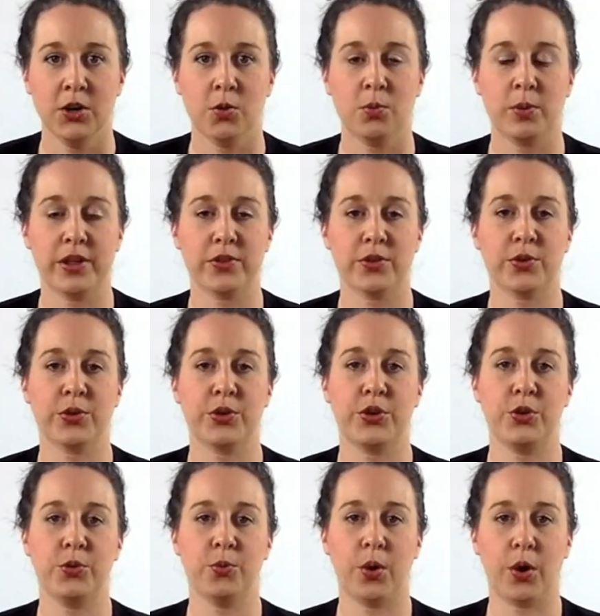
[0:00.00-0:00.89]
Whether
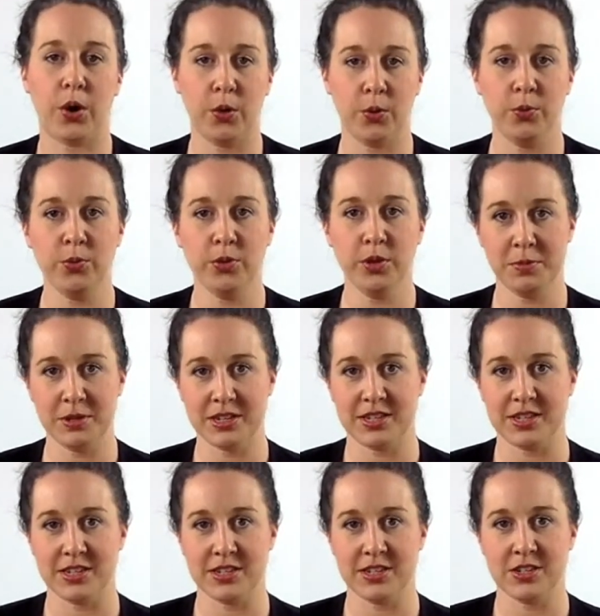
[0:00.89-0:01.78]
you own the
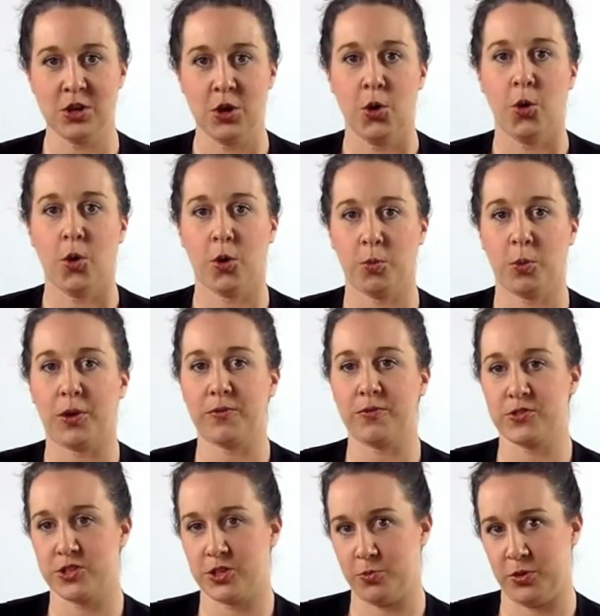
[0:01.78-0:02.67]
business or
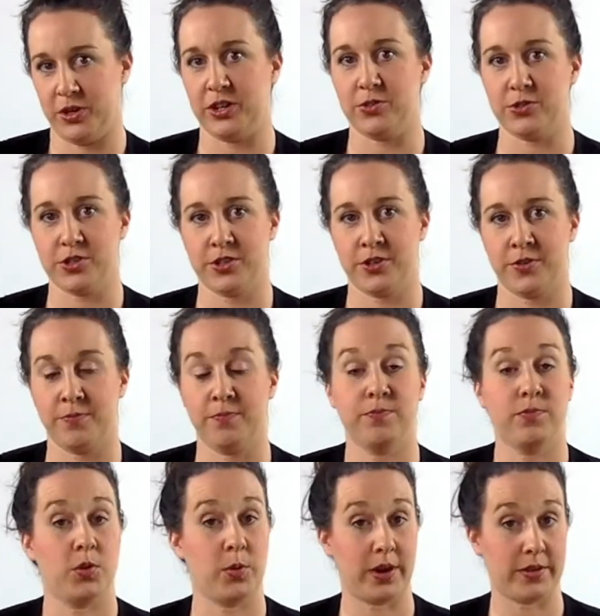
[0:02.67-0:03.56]
work for someone else,
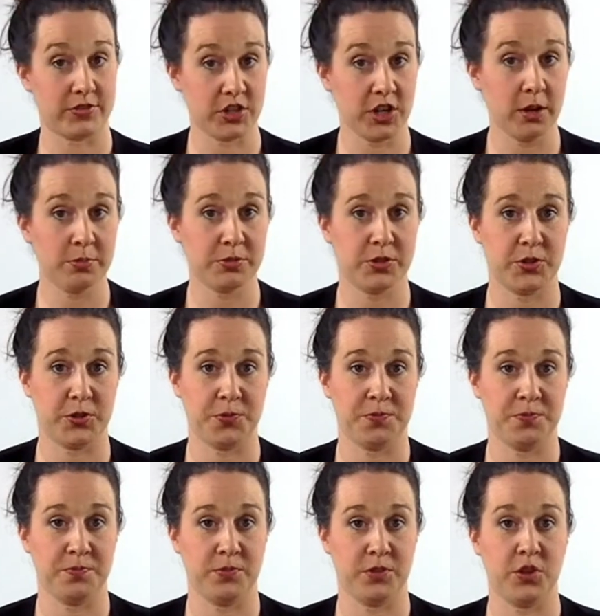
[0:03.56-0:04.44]
you have a job to do.
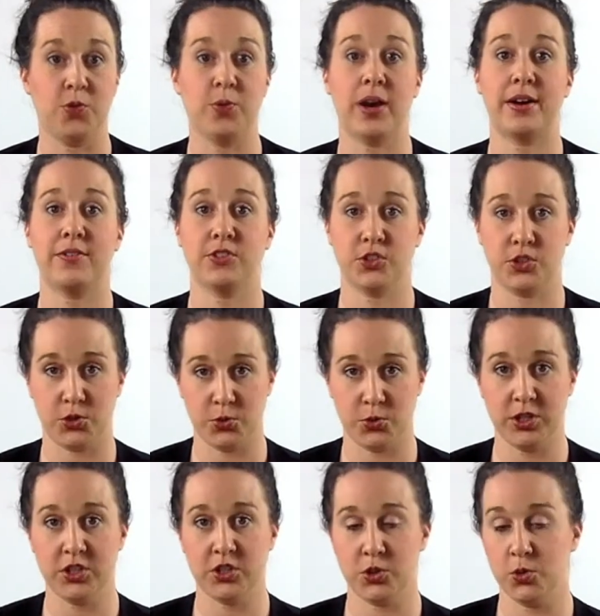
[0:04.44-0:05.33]
You have
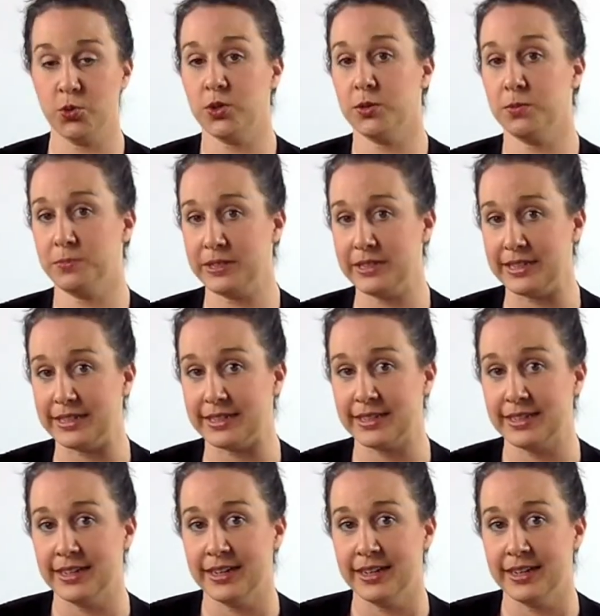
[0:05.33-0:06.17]
duties to complete.